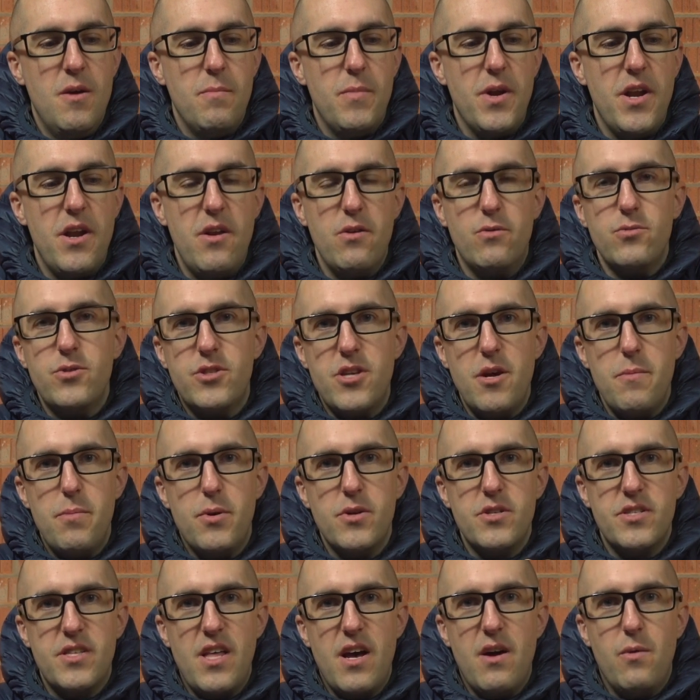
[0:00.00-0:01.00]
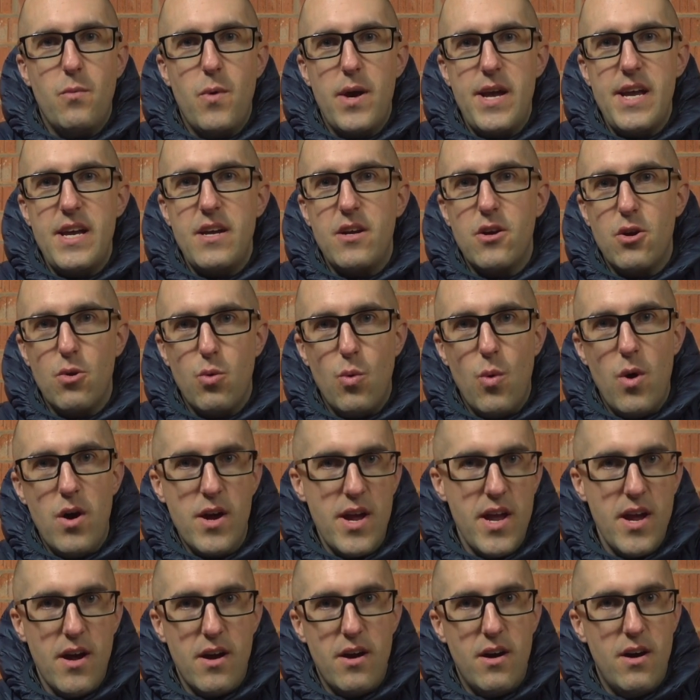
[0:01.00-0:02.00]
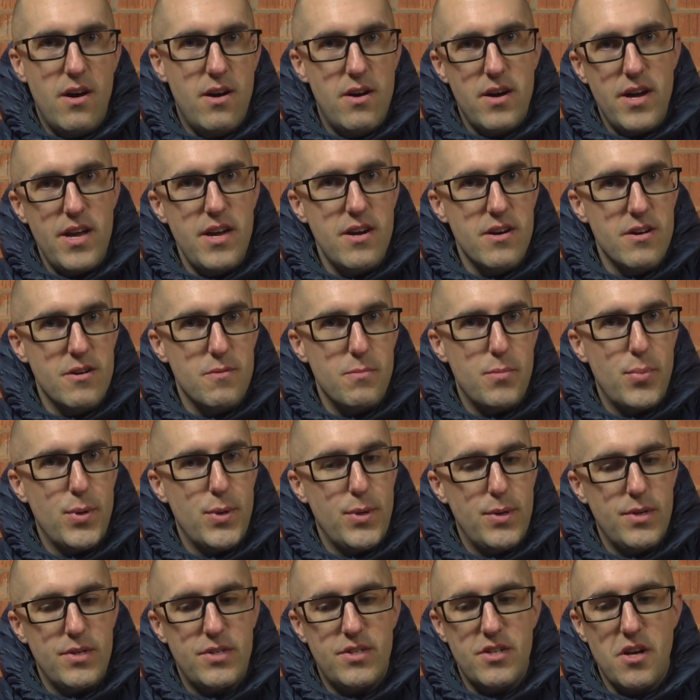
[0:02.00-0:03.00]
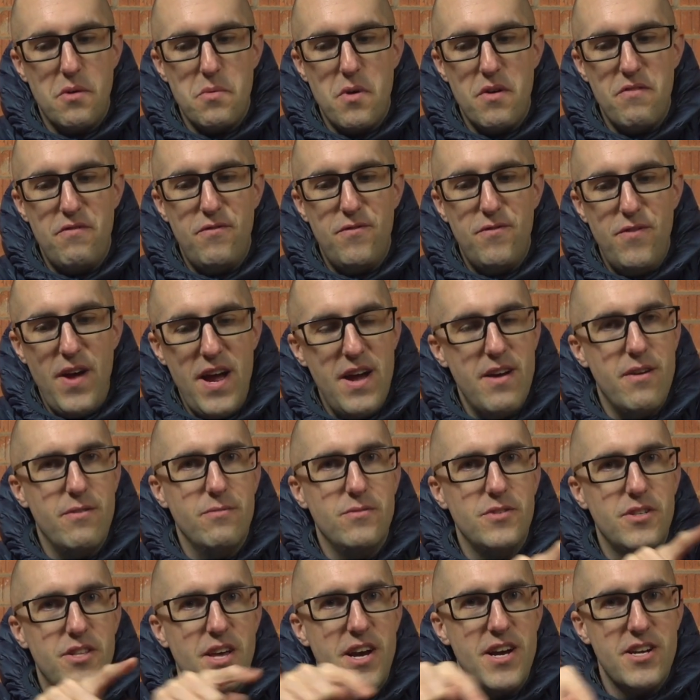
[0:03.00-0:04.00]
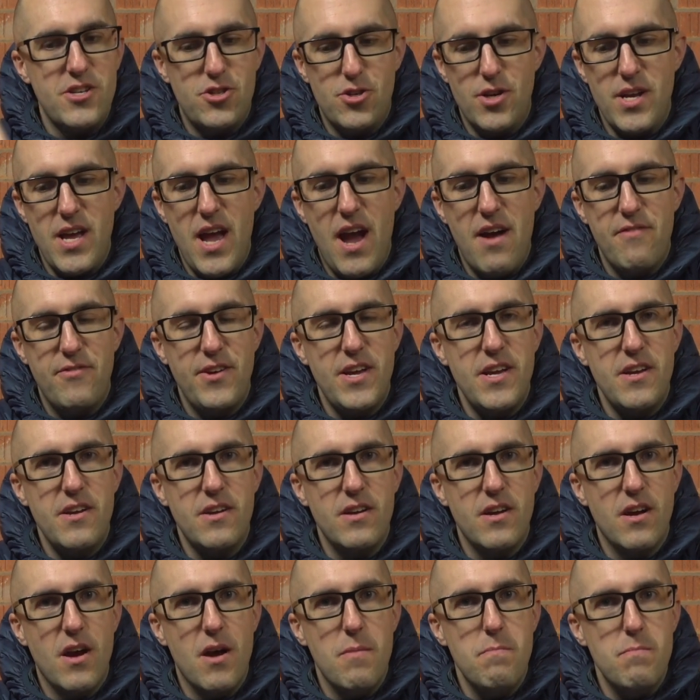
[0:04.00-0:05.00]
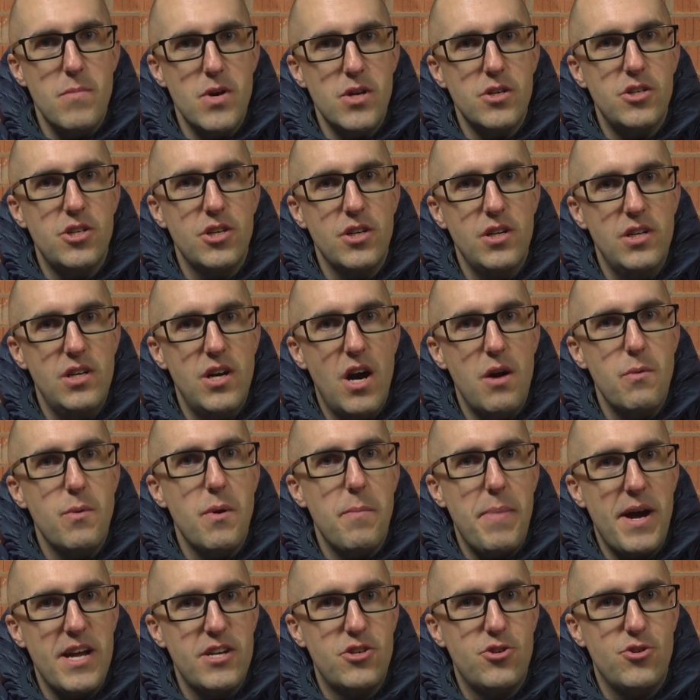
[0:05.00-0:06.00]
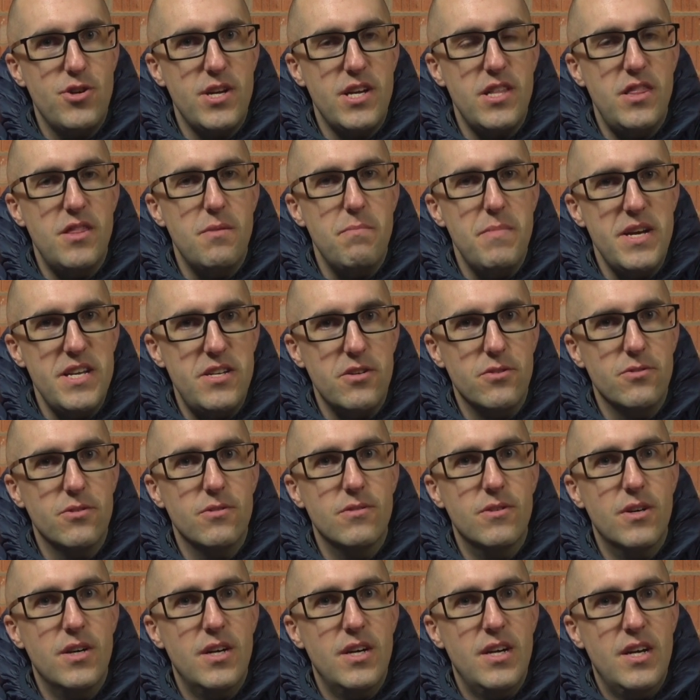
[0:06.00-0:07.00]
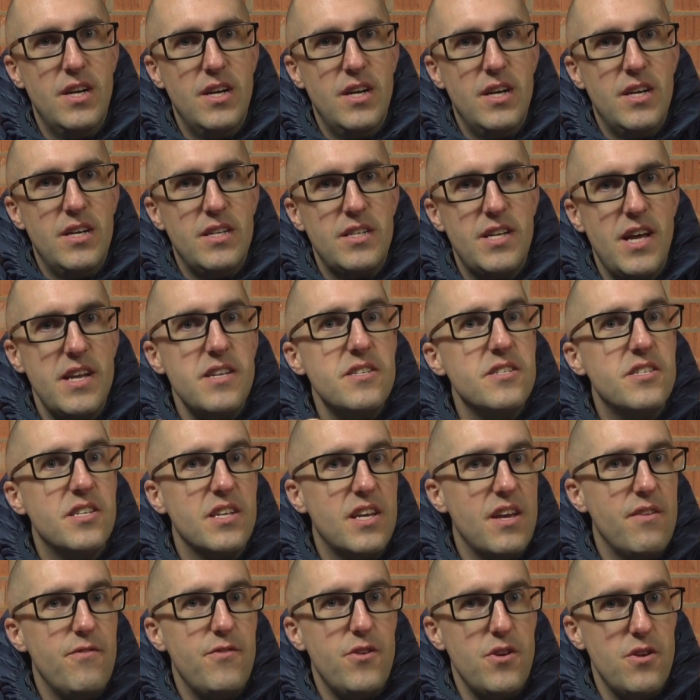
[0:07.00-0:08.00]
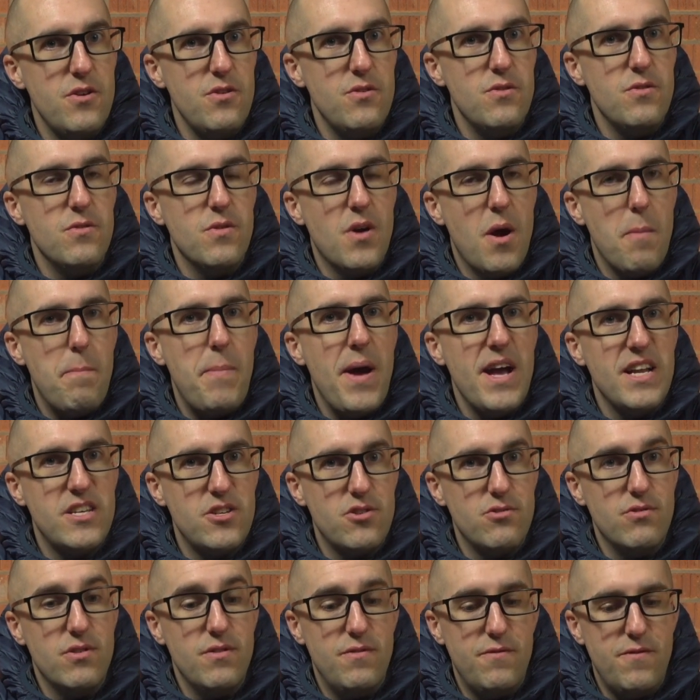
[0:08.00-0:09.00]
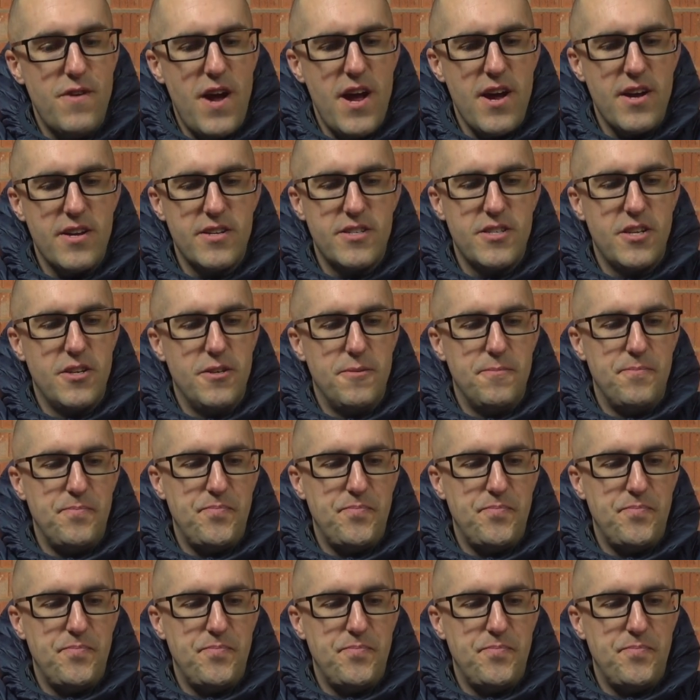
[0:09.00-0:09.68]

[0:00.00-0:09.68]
but it also puts that weight quite high up. So I found that actually having a much lower battery in the middle tends to give you a better effect.